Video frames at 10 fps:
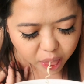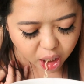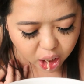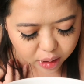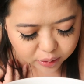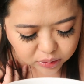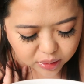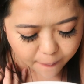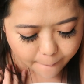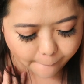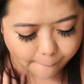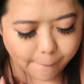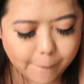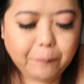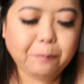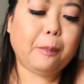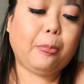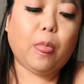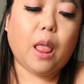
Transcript: No one is speaking in this clip.